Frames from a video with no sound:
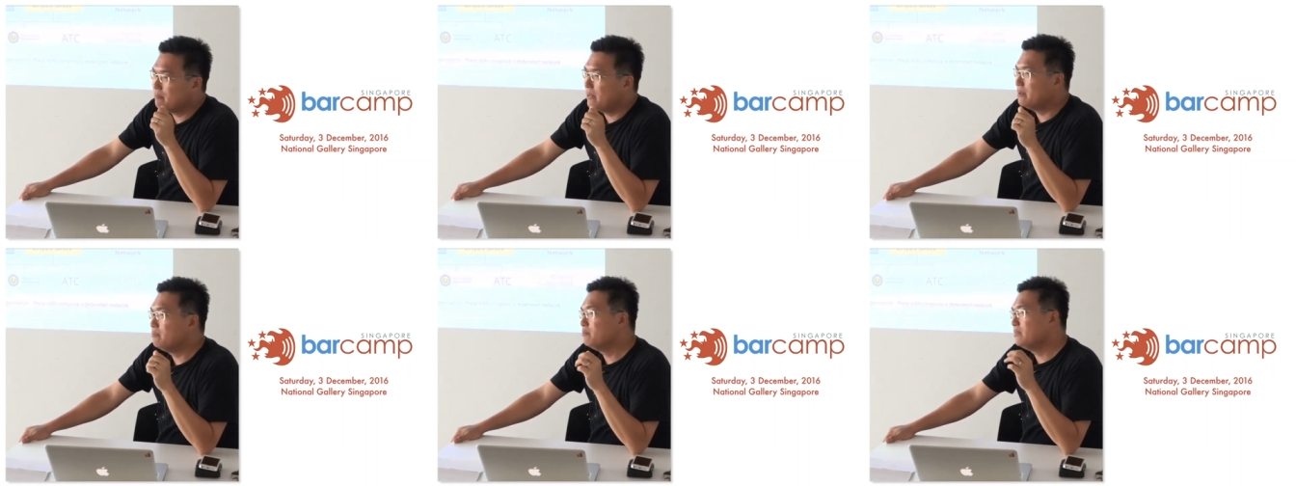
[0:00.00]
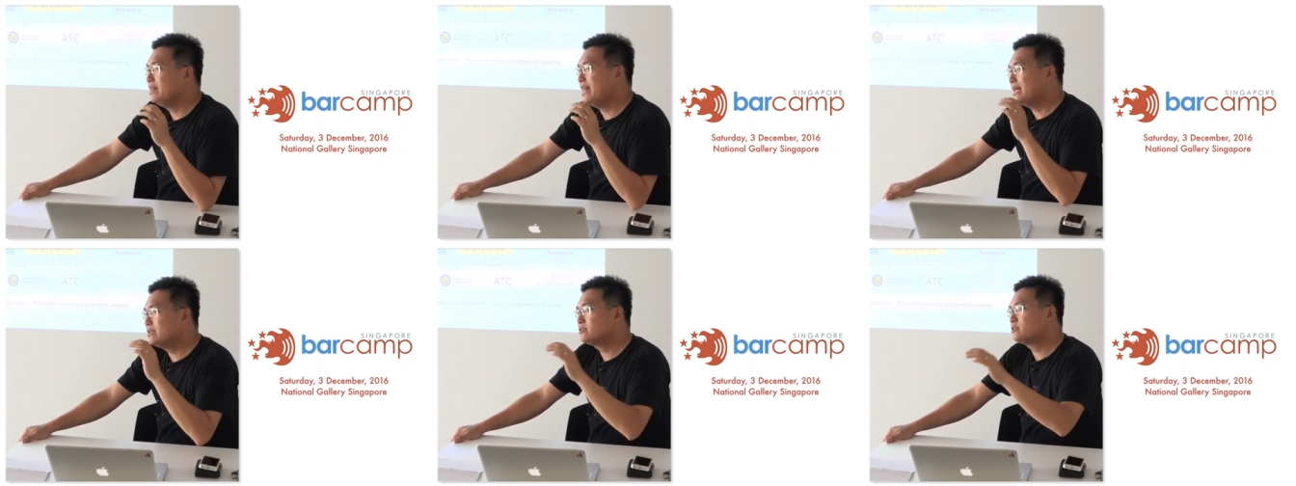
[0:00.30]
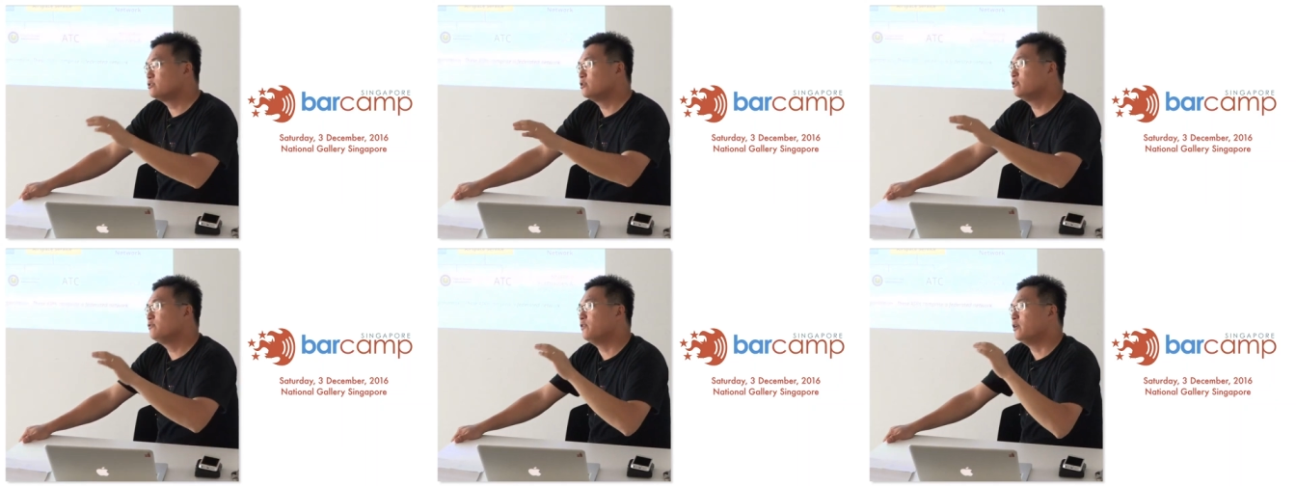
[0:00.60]
but
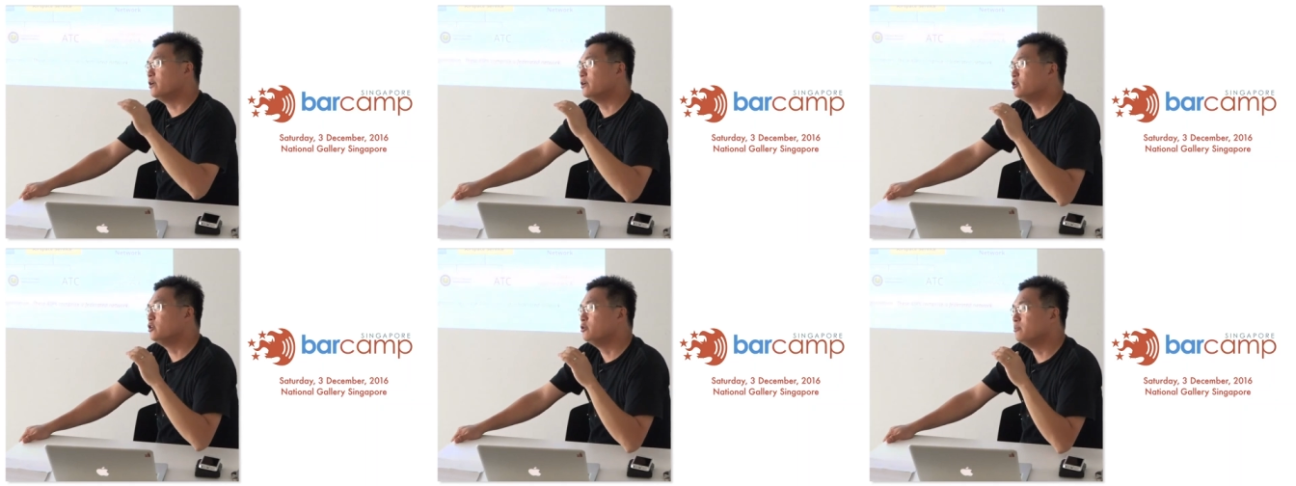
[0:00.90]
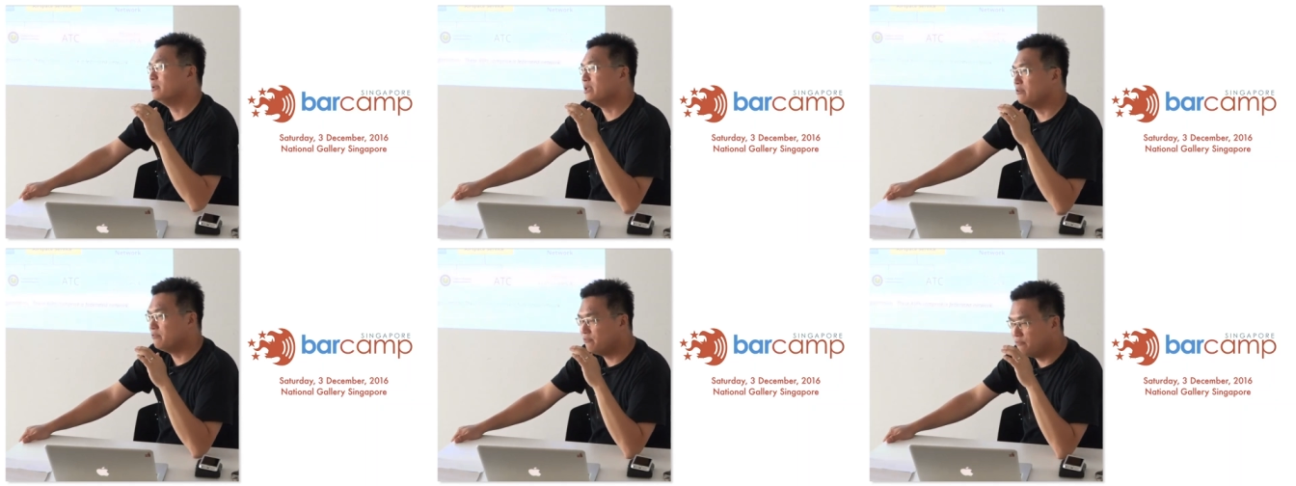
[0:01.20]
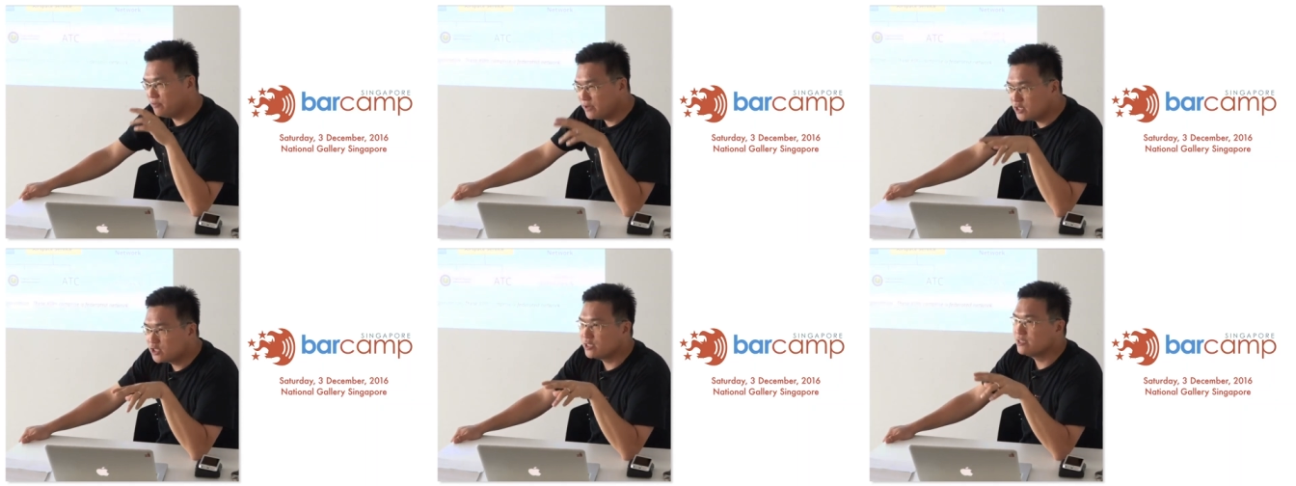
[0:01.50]
let's solve our human
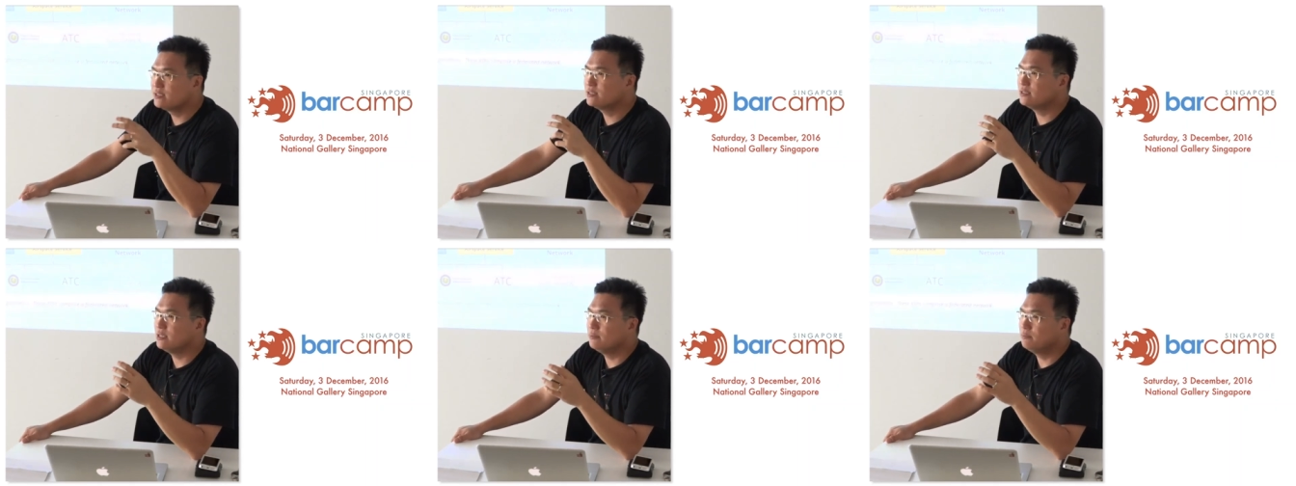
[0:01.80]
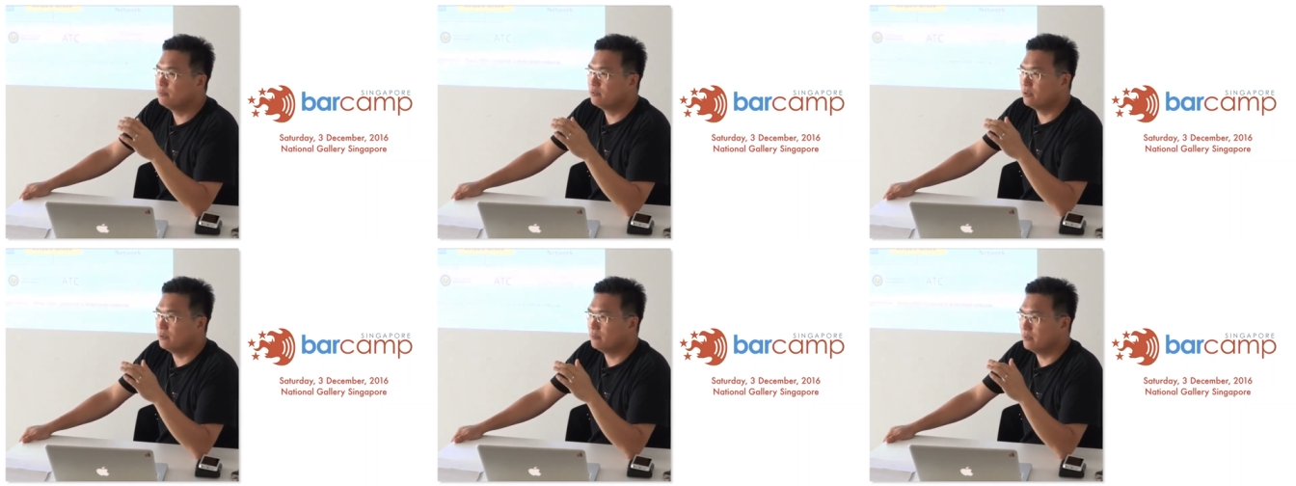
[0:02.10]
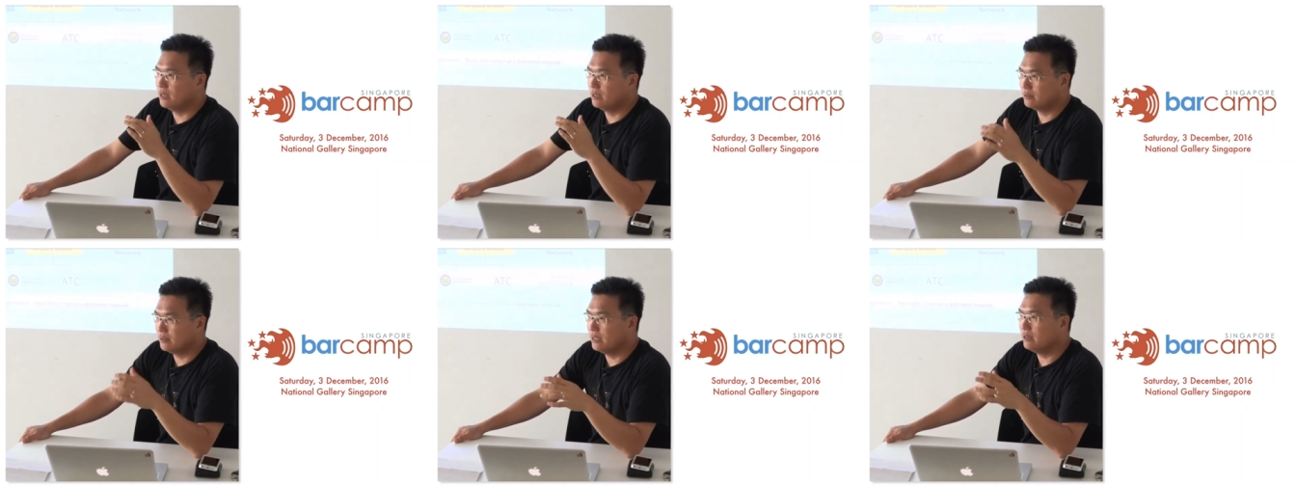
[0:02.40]
efficiency
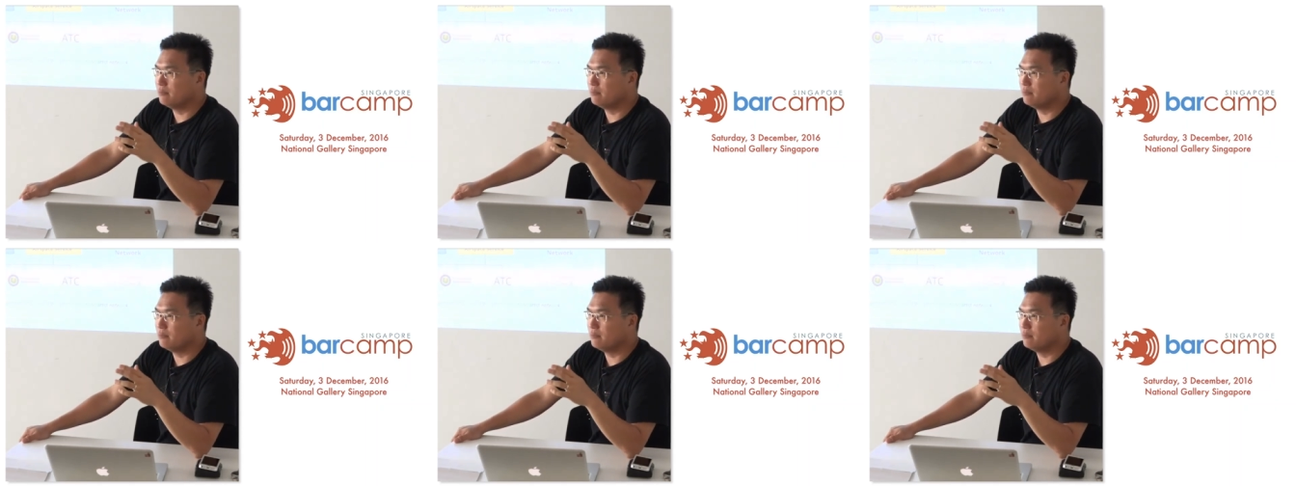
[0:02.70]
problem uh,